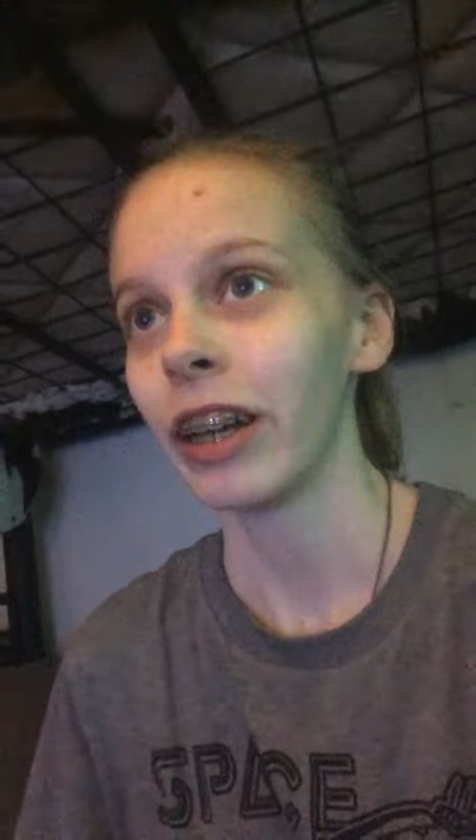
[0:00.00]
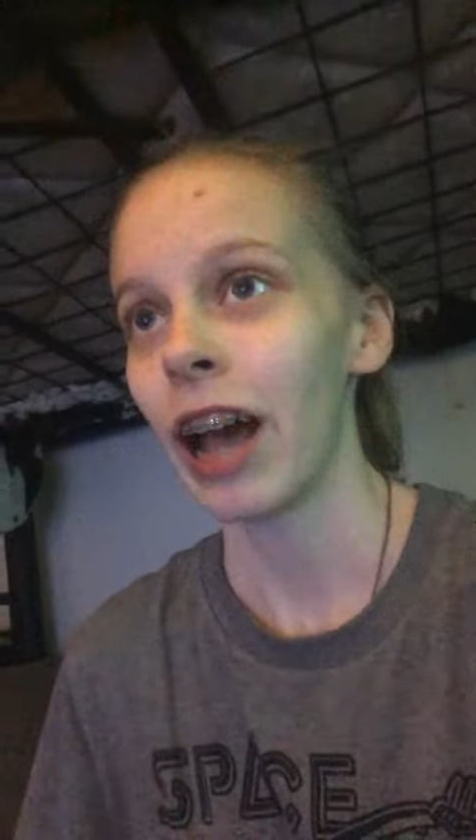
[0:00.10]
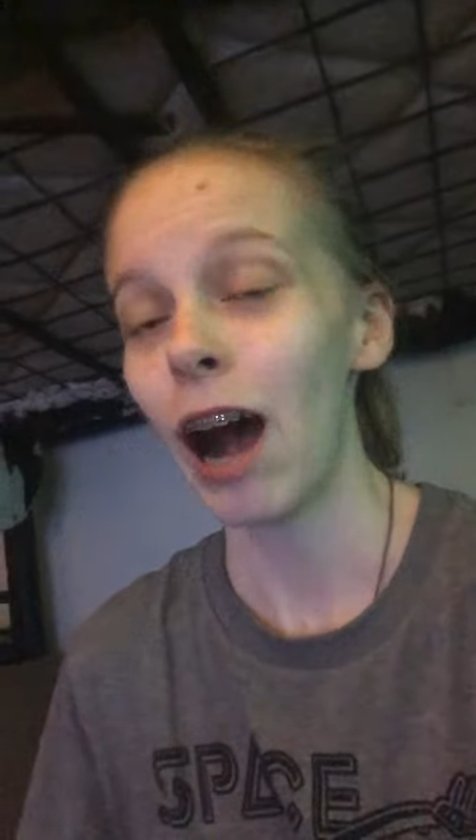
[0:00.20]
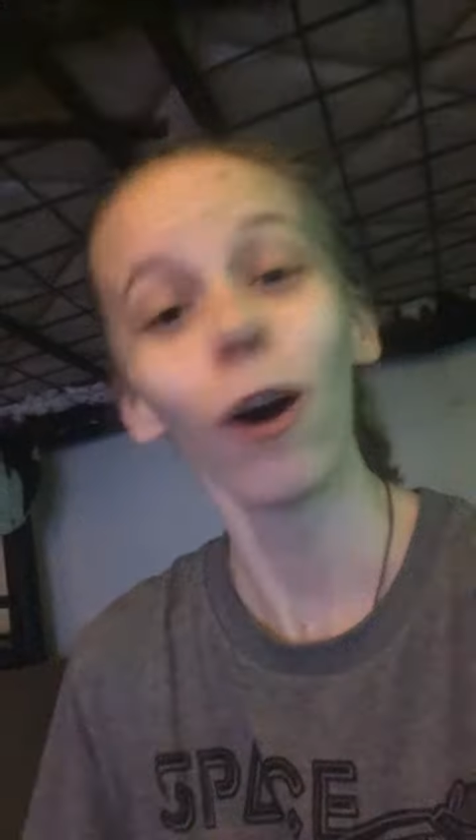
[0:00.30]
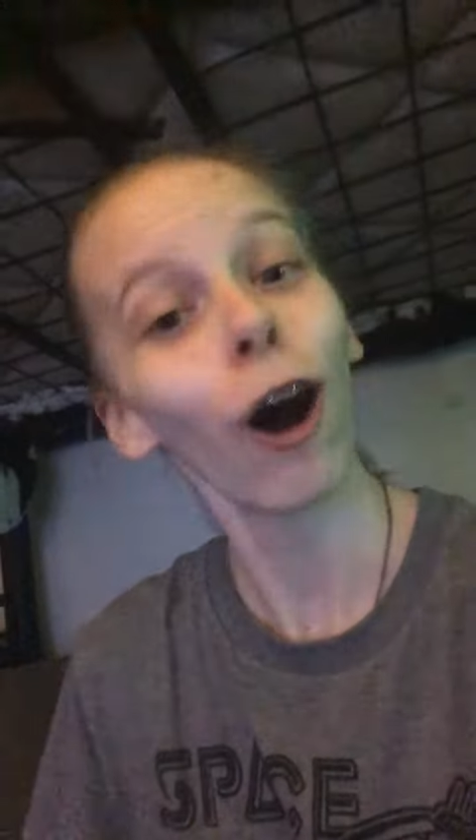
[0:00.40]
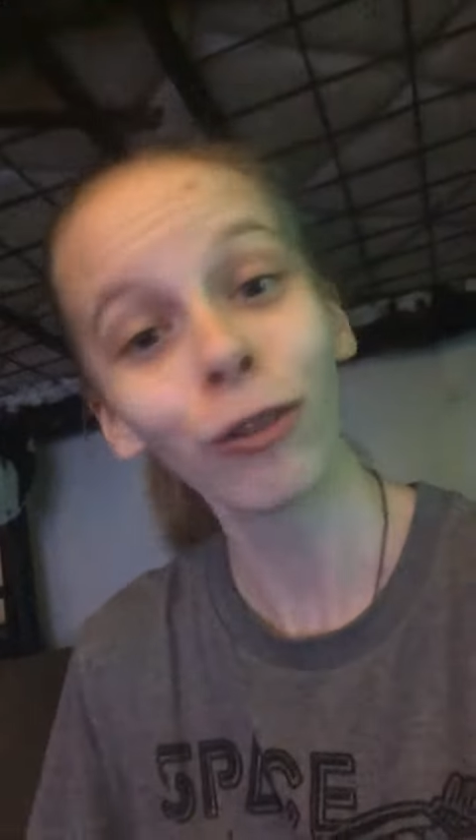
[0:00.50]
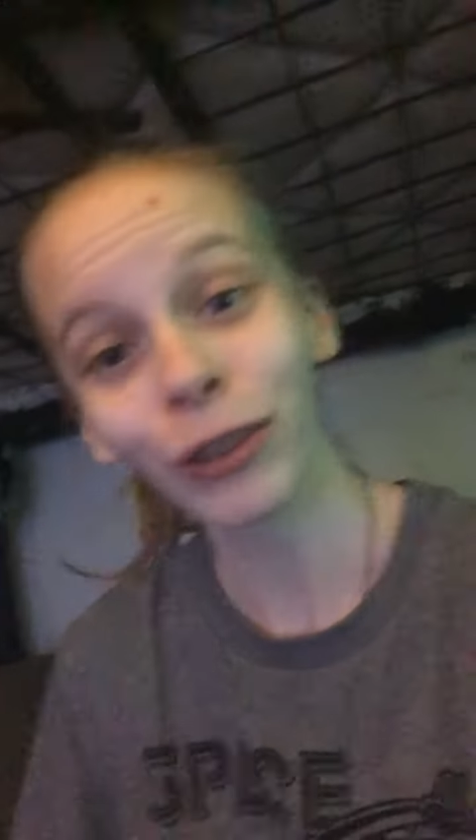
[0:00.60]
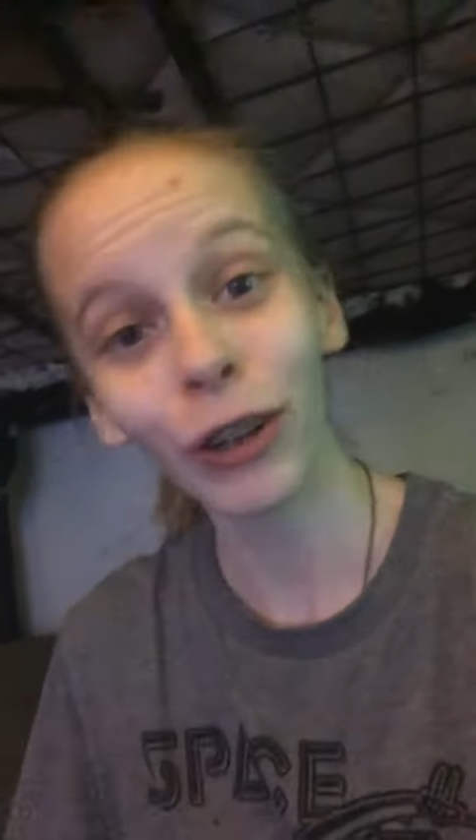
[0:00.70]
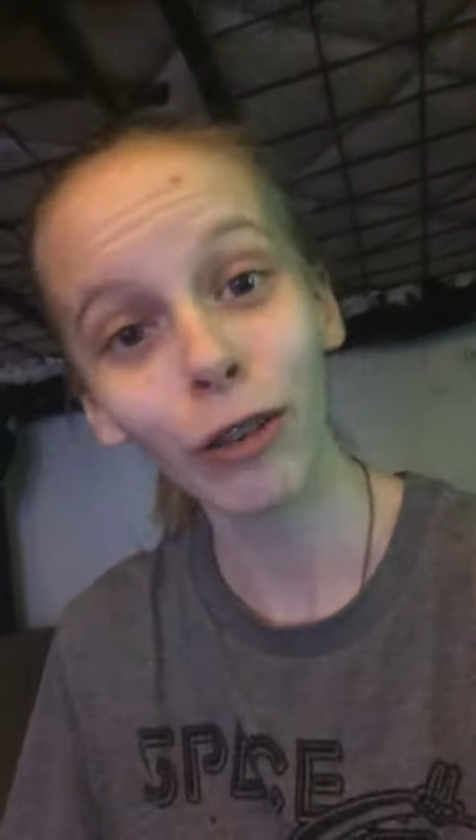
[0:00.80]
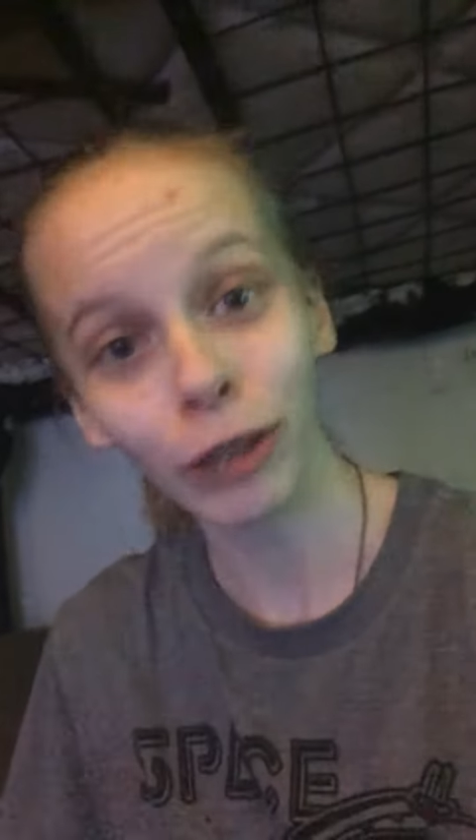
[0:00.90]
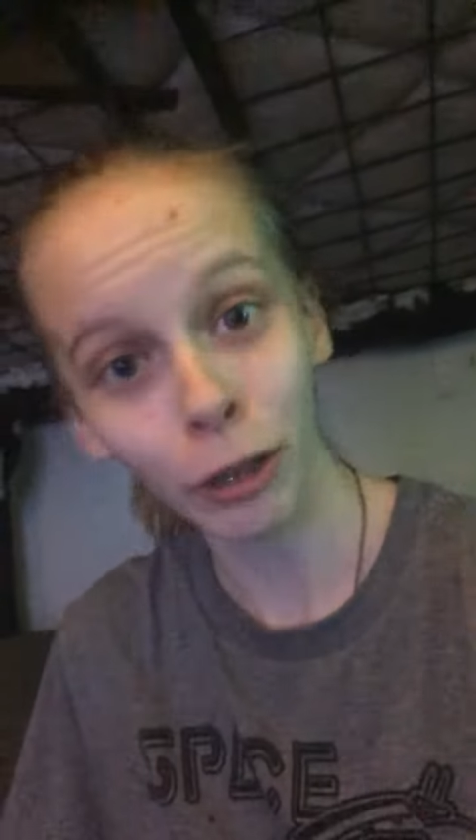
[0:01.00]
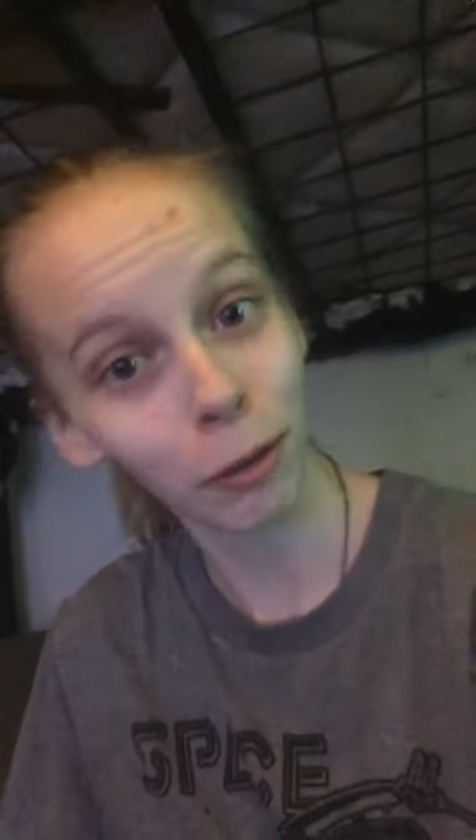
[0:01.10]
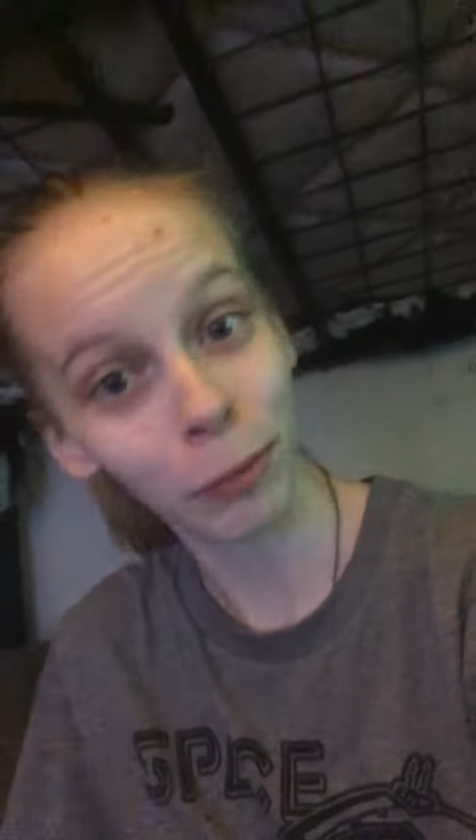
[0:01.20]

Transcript: how awful of a human